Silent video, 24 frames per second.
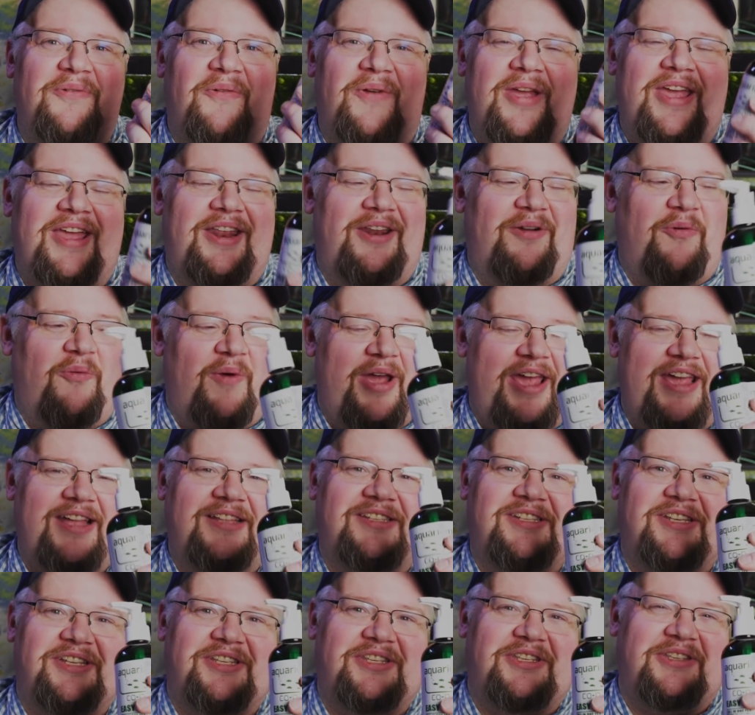in a way
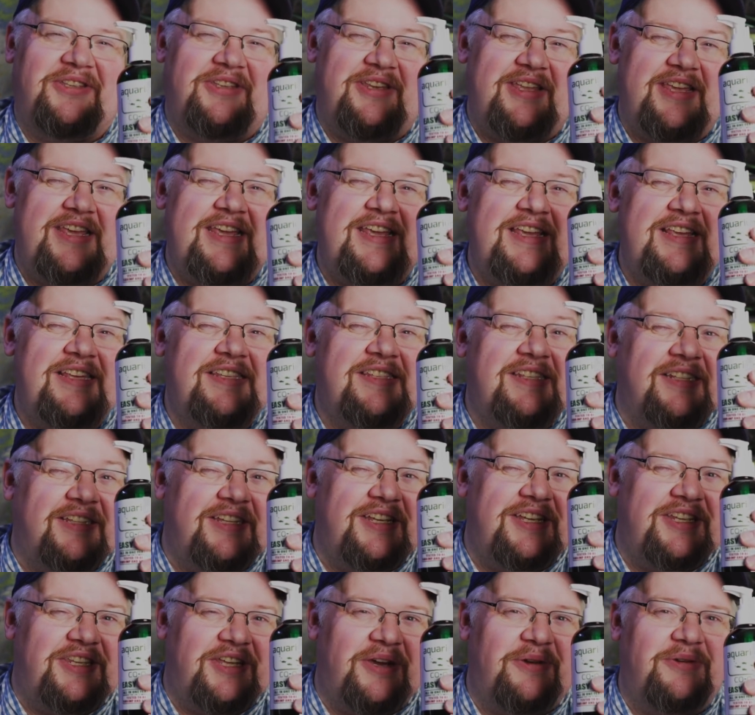to
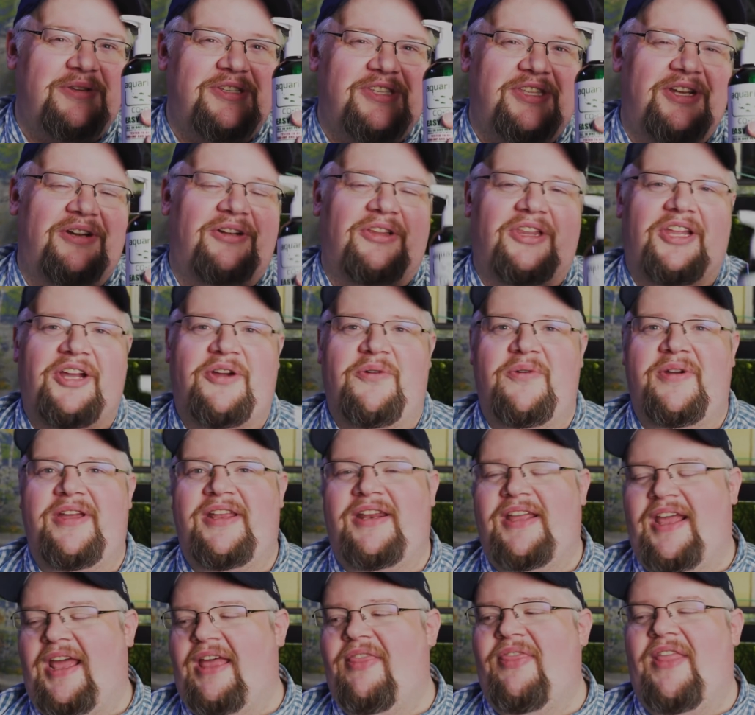easily dose their
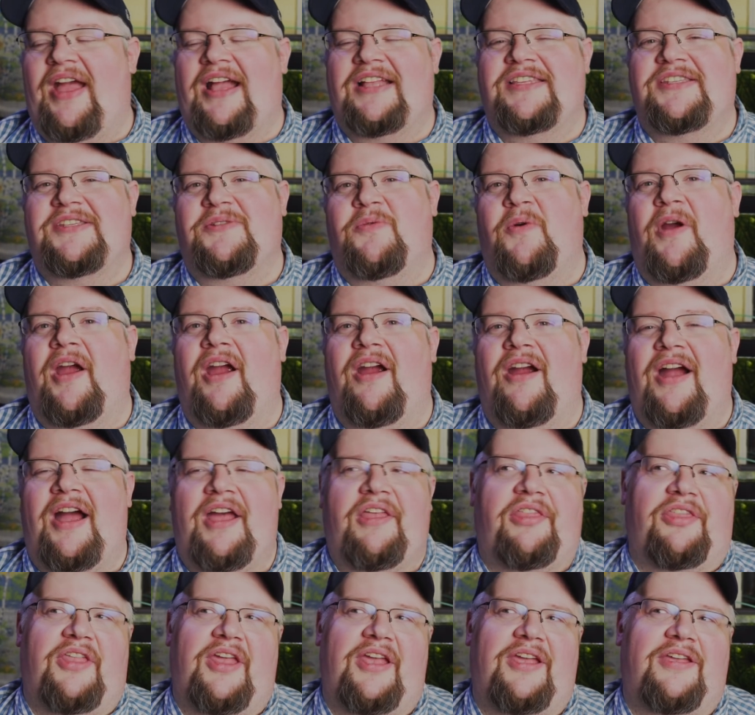liquid, and that's where
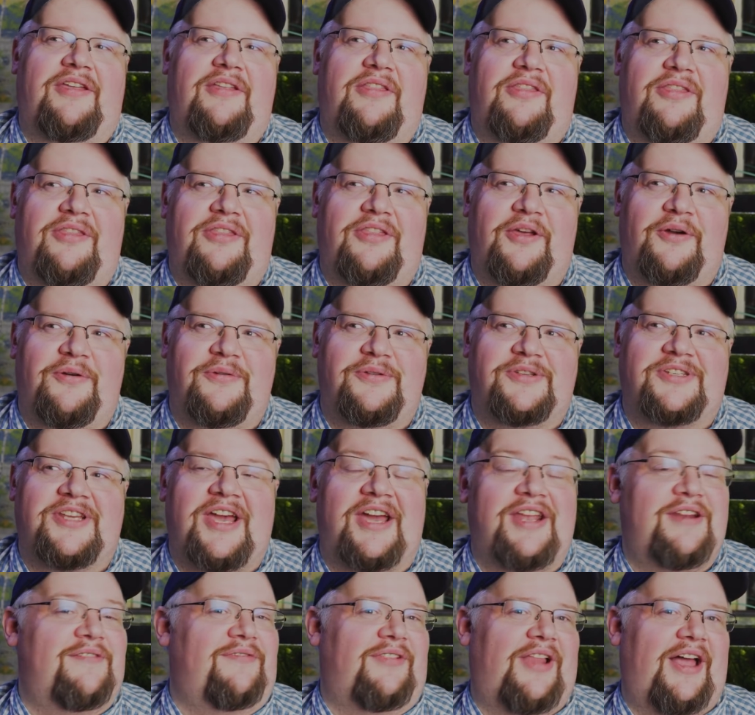I think those
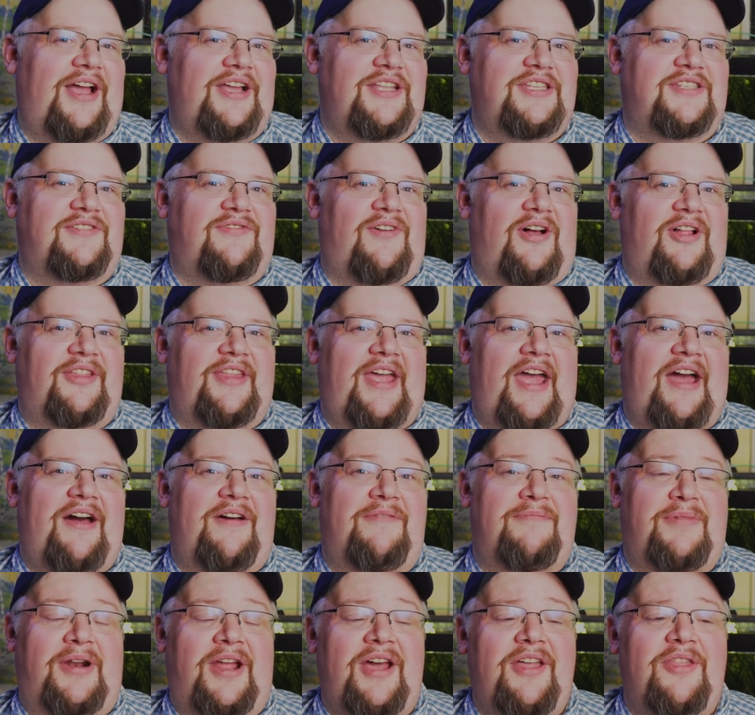kind of lines fall
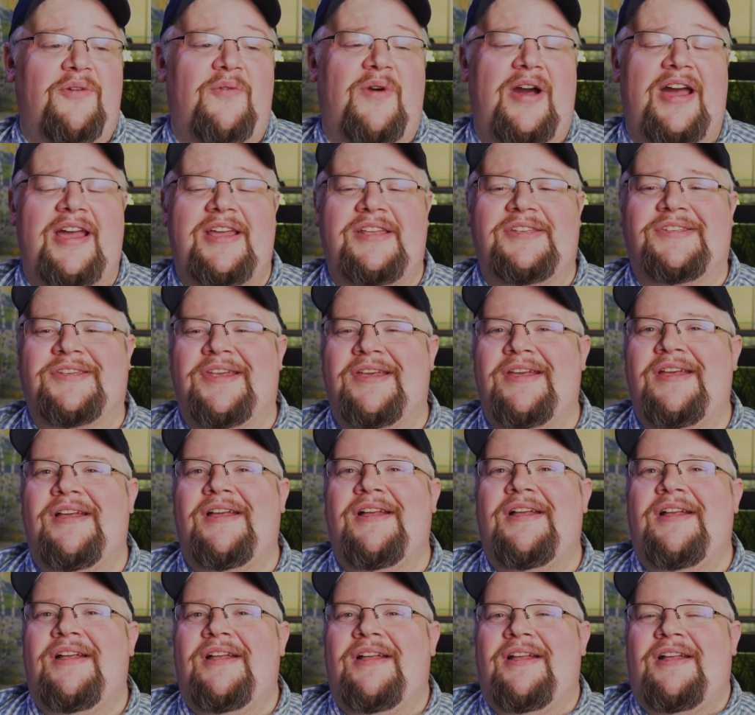down. But otherwise,
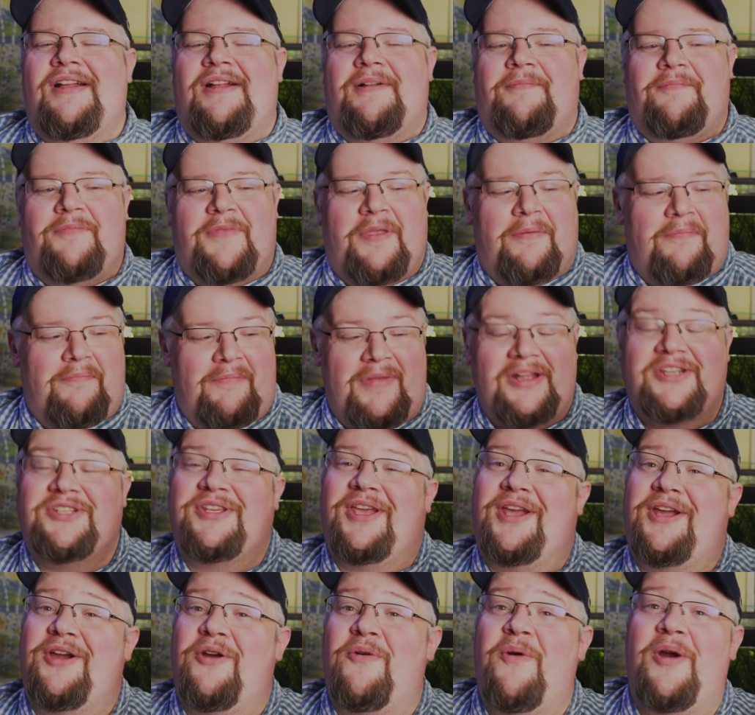much
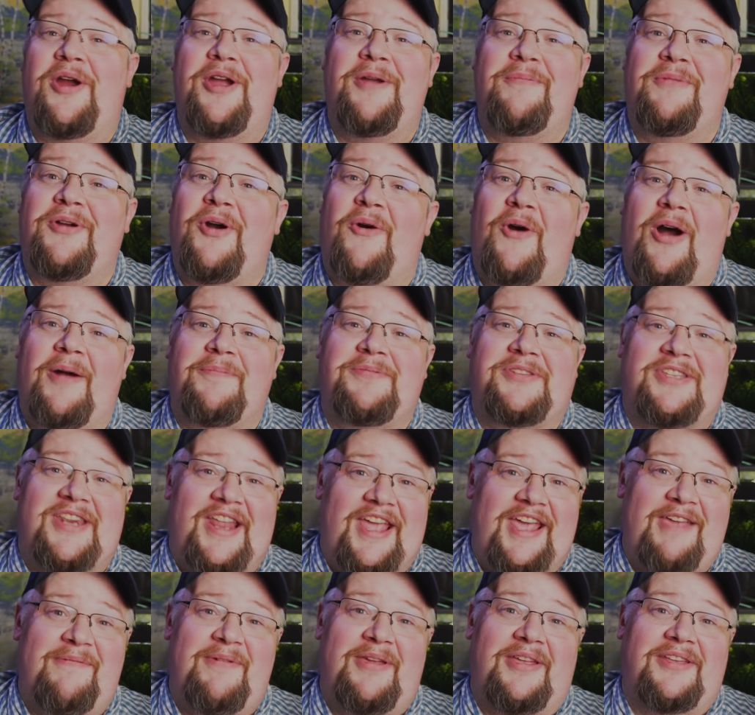like Aquarium Co-op's
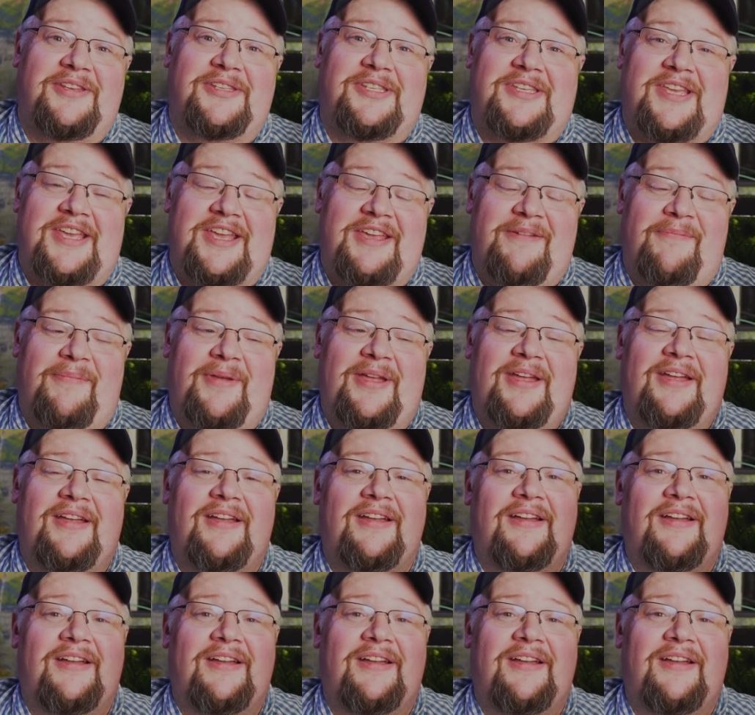naming scheme,